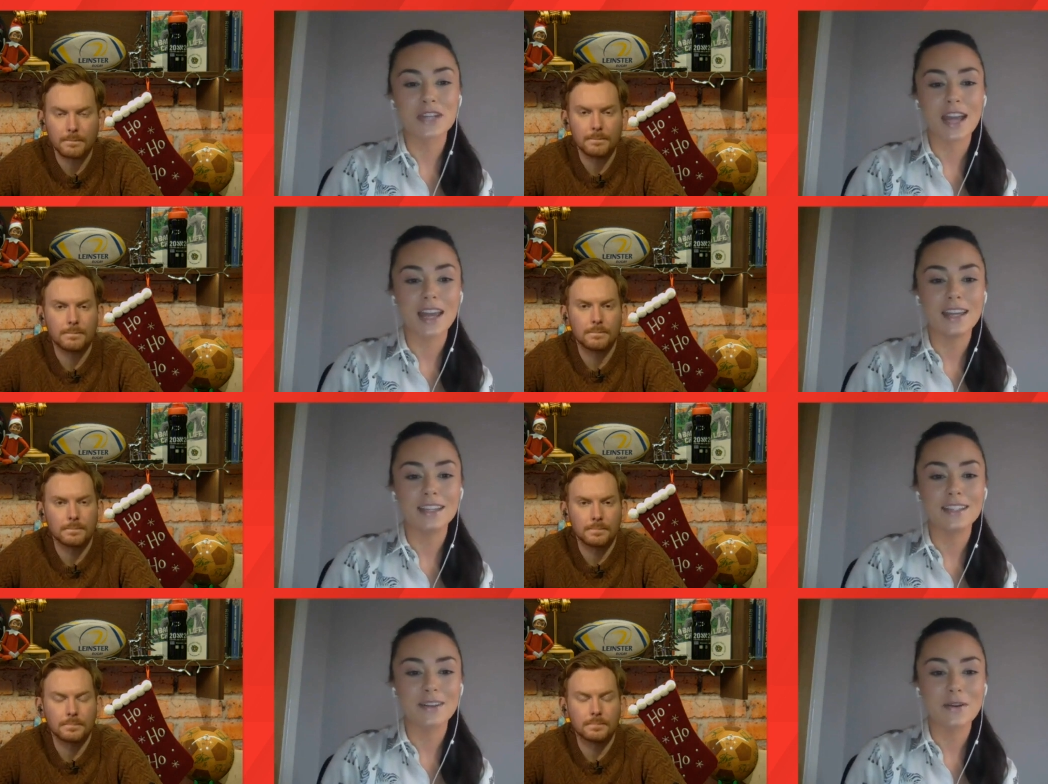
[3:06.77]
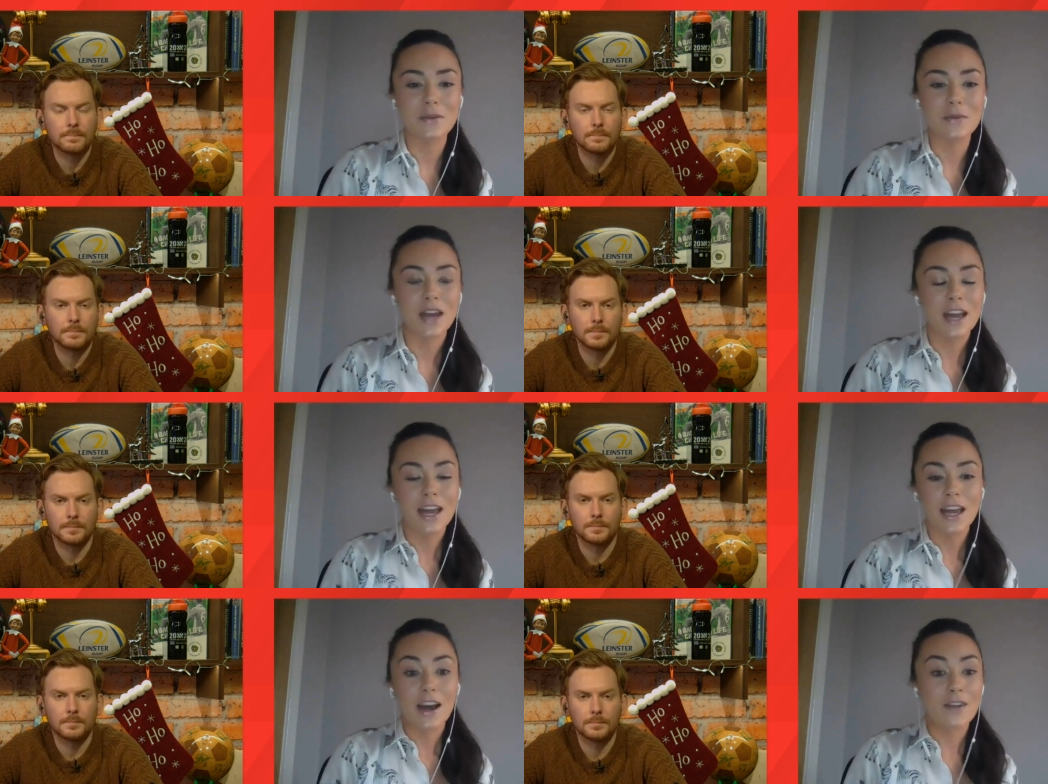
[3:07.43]
Speaker 1: O'Shea. So
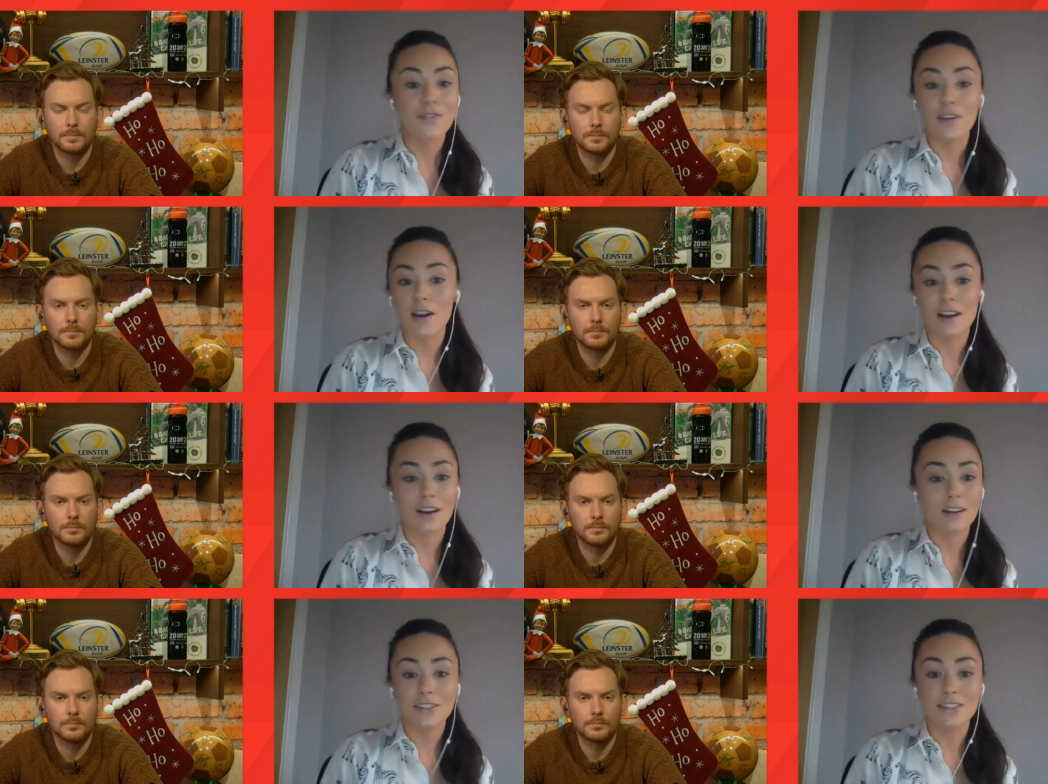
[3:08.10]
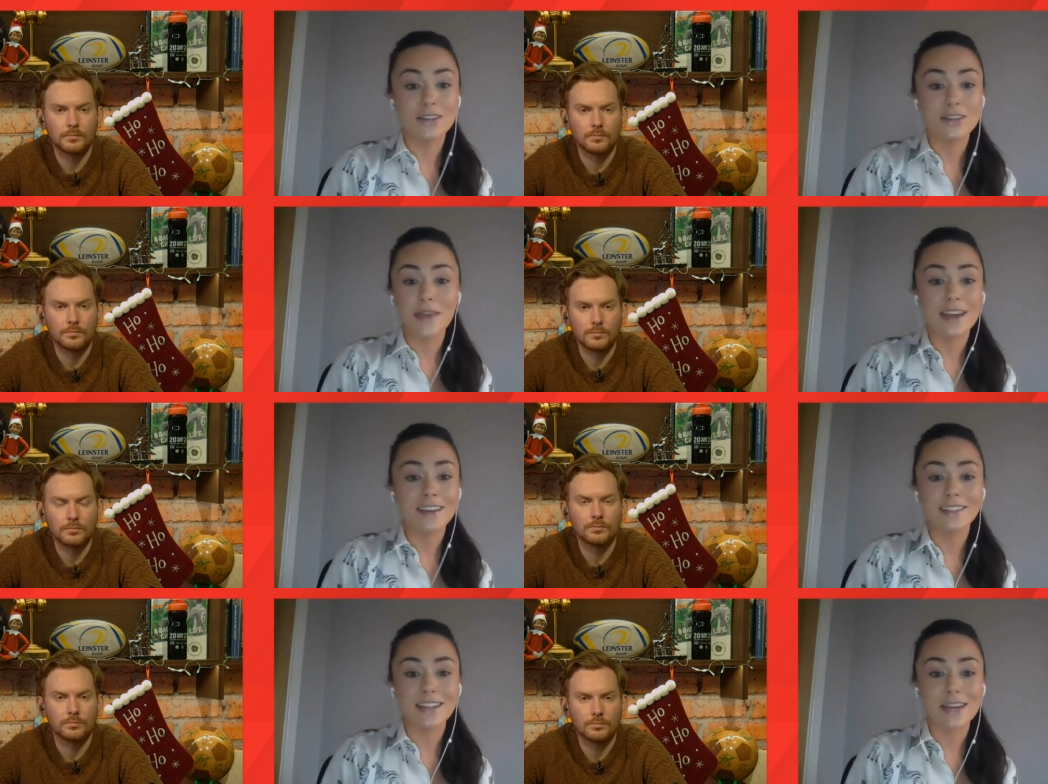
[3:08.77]
a flyer. She
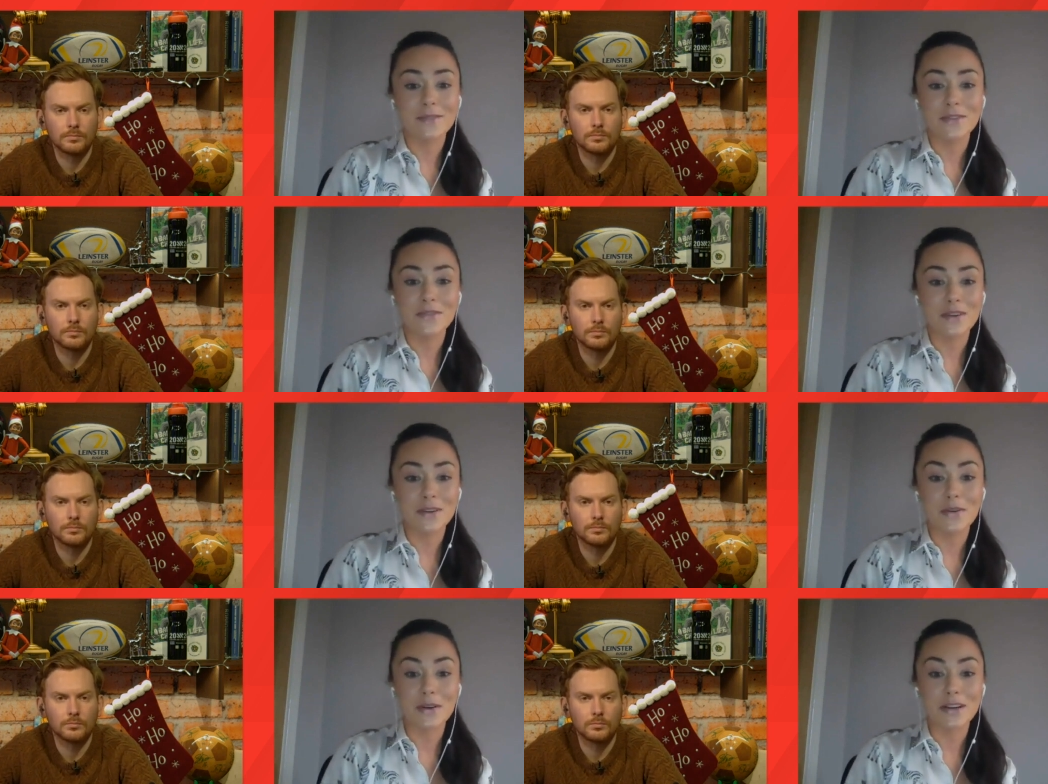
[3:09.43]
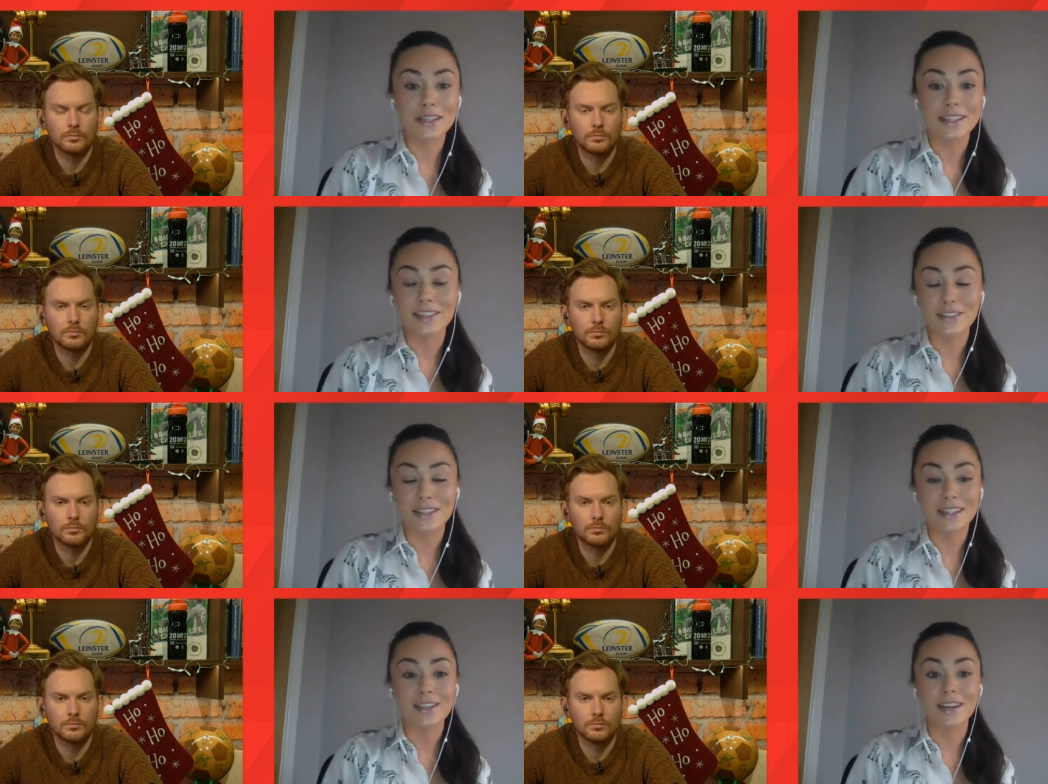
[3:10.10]
made her debut for Cork
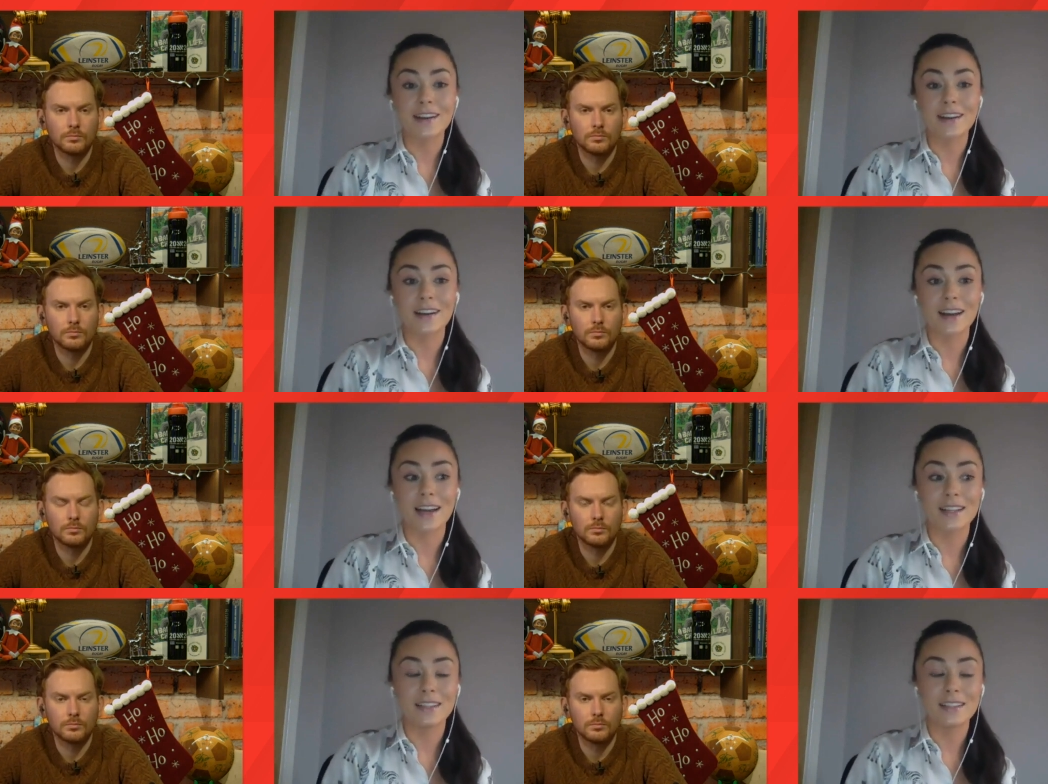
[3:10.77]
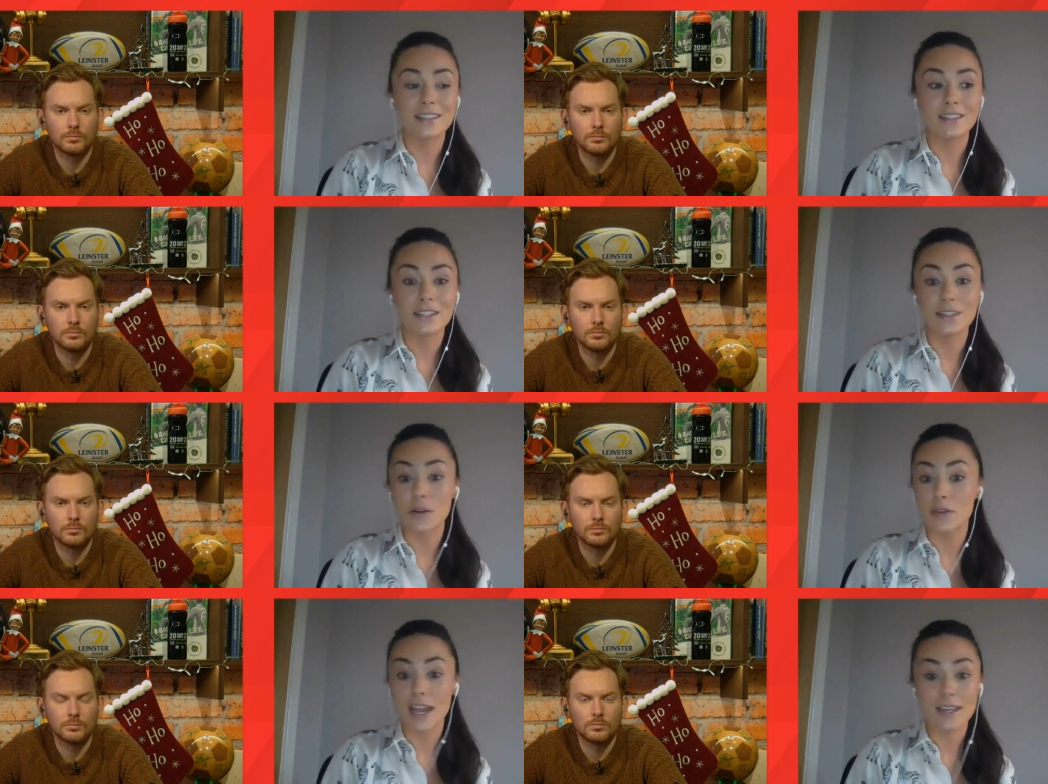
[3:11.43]
seniors this year, and
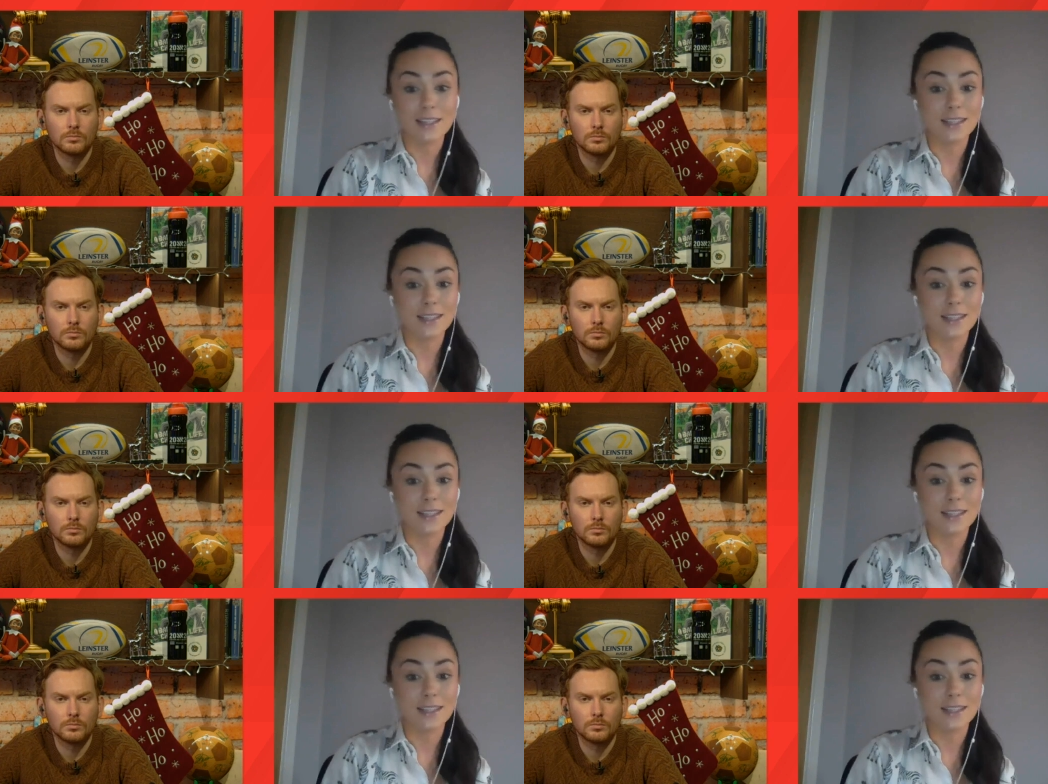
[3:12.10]
she's only